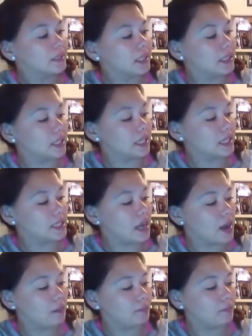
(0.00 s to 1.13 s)
This is
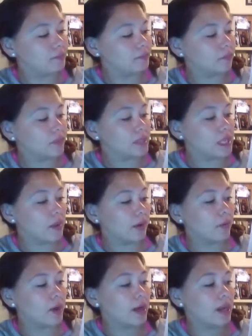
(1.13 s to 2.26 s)
summer
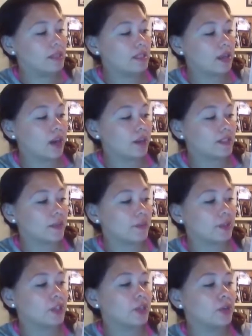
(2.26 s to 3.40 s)
one, start of summer
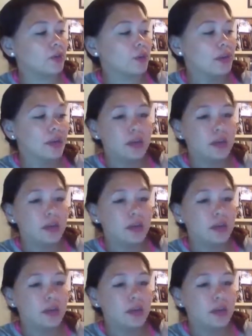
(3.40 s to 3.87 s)
two,